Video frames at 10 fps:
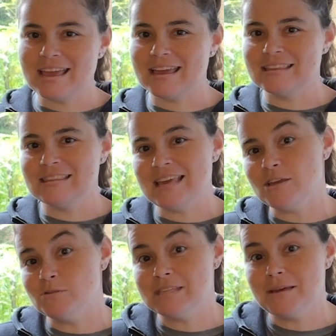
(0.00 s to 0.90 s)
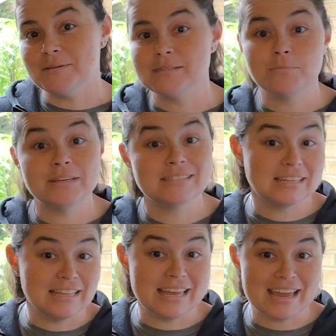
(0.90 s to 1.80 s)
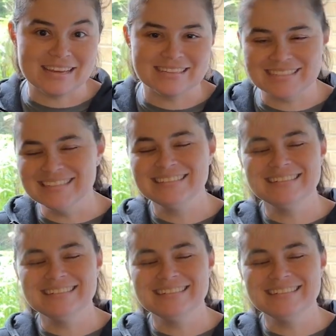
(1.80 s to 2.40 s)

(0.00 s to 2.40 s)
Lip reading: and they use them as a place to lay eggs.